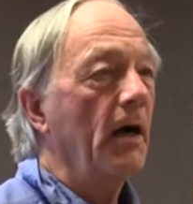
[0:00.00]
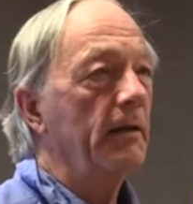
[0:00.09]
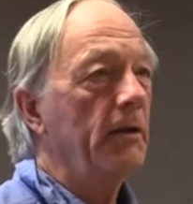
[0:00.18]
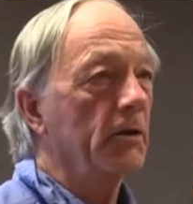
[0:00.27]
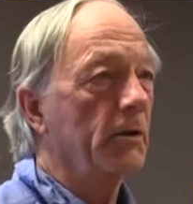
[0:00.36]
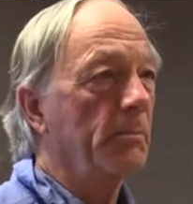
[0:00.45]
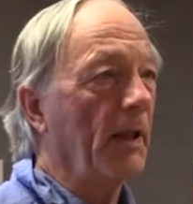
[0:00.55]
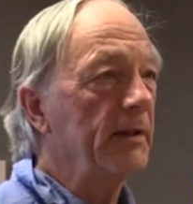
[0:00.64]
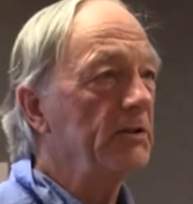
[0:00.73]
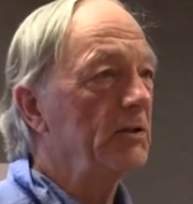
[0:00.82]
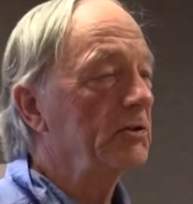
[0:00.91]
you know, the
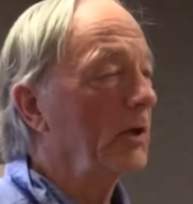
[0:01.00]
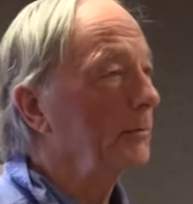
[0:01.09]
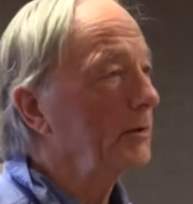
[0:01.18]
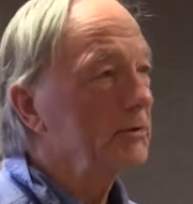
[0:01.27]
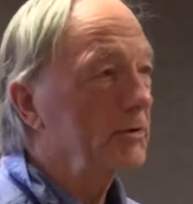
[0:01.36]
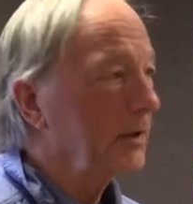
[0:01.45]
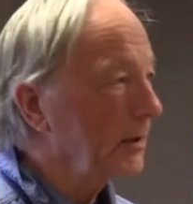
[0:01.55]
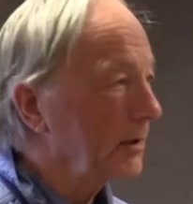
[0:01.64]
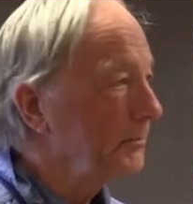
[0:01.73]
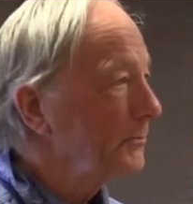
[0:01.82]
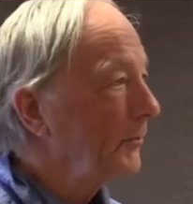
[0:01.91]
blazing summers and
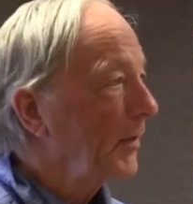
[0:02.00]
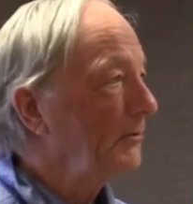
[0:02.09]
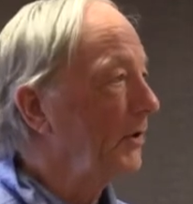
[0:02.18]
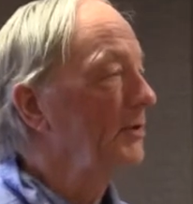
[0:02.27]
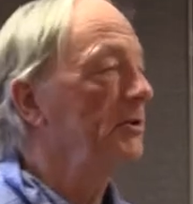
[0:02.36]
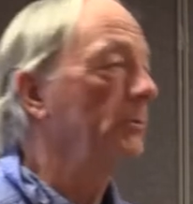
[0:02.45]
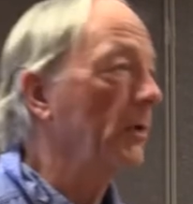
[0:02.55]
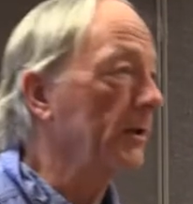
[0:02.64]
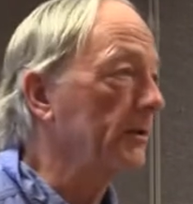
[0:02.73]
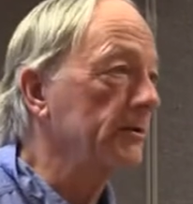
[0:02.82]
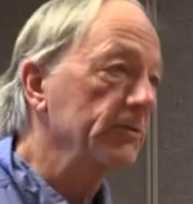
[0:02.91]
the freezing
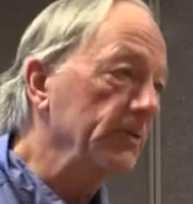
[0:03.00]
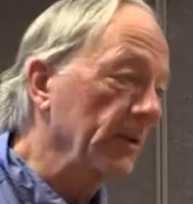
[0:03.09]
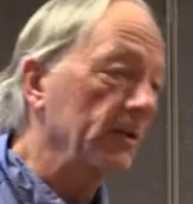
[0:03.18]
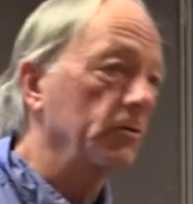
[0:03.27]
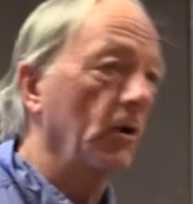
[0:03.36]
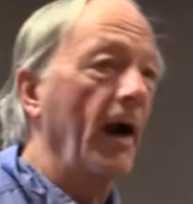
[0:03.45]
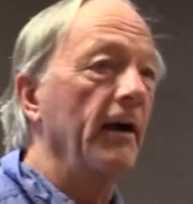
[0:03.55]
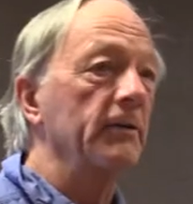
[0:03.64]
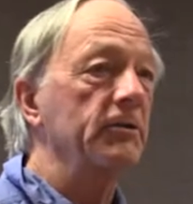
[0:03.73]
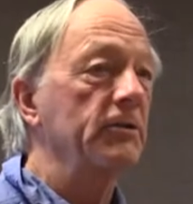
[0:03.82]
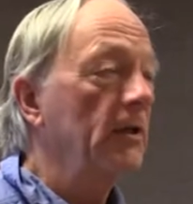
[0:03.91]
winters and the
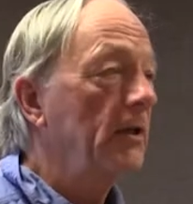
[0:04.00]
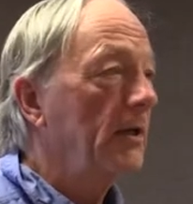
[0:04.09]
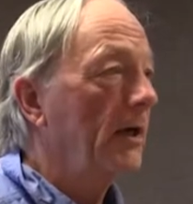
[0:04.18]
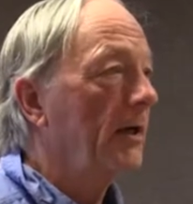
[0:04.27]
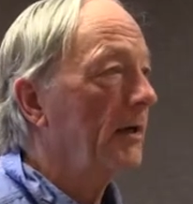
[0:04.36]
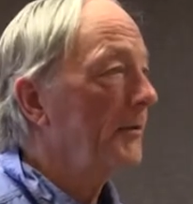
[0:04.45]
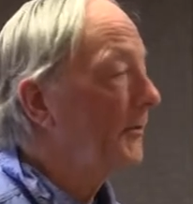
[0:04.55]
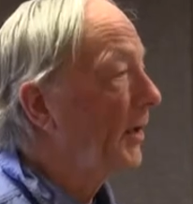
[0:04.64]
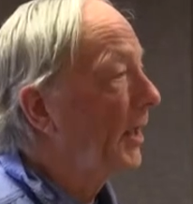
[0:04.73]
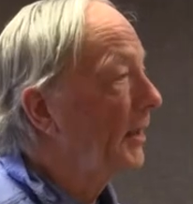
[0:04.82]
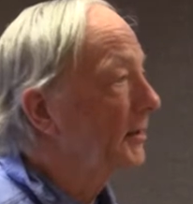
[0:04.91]
droughts uh,
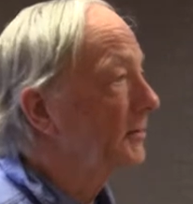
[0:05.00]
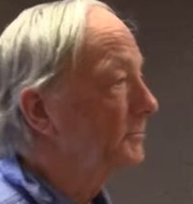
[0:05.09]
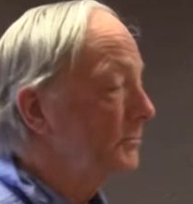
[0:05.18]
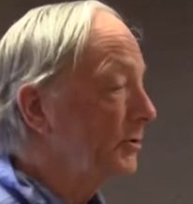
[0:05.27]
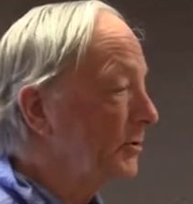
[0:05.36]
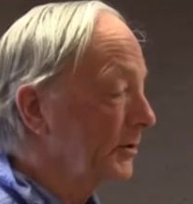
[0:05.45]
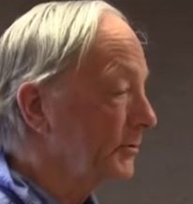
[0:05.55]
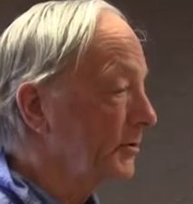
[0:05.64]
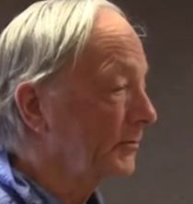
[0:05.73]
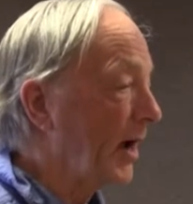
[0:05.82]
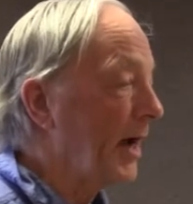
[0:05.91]
and still
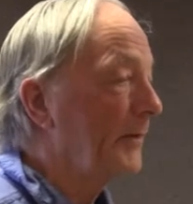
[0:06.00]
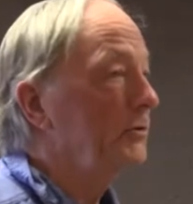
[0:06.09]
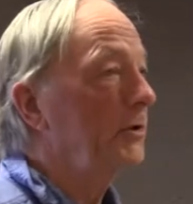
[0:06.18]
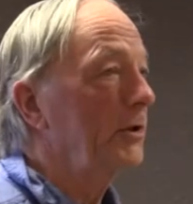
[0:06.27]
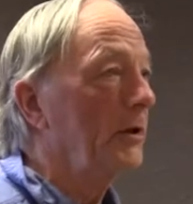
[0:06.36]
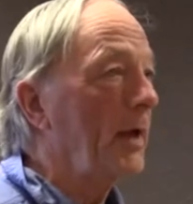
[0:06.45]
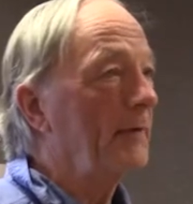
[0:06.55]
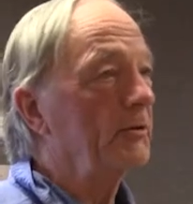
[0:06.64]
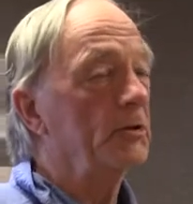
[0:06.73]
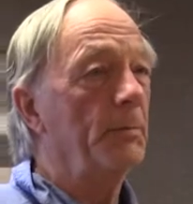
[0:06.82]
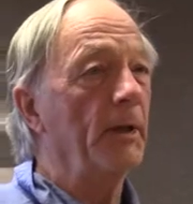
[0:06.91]
survive. So you don't have
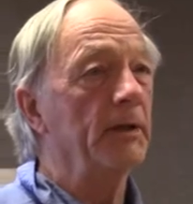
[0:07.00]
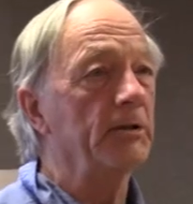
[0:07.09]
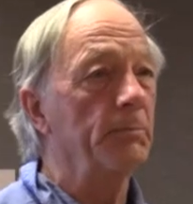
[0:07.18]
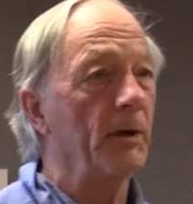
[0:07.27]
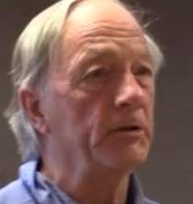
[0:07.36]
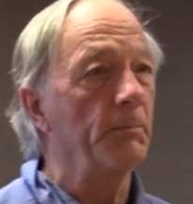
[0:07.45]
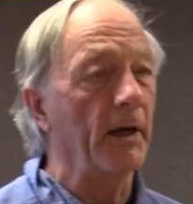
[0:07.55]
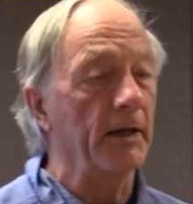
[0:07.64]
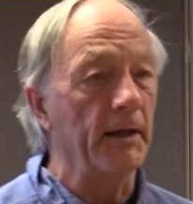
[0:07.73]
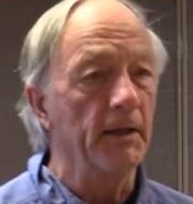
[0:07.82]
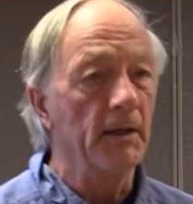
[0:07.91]
to spend as much
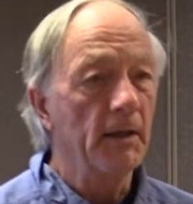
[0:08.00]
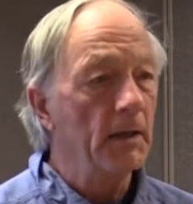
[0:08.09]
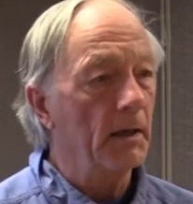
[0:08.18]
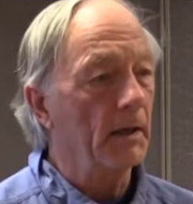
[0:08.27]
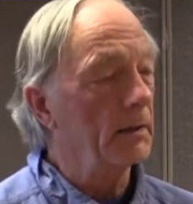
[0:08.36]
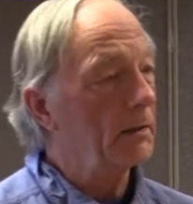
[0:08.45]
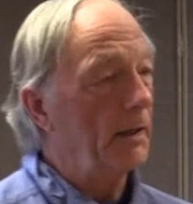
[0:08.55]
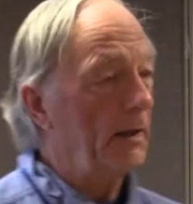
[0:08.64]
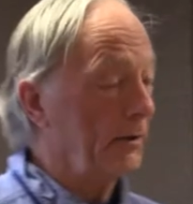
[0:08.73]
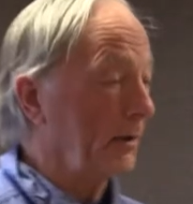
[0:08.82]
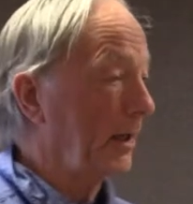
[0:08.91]
money uh,
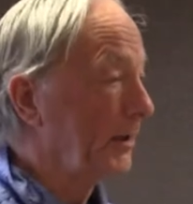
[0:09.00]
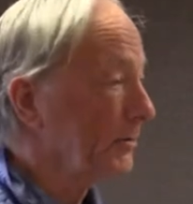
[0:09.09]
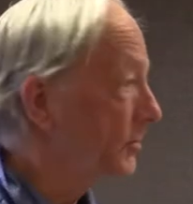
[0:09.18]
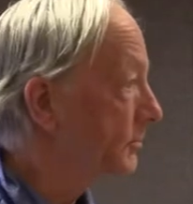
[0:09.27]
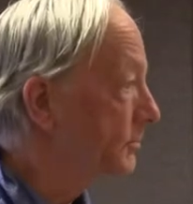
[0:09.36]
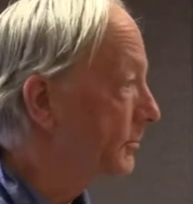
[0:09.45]
either as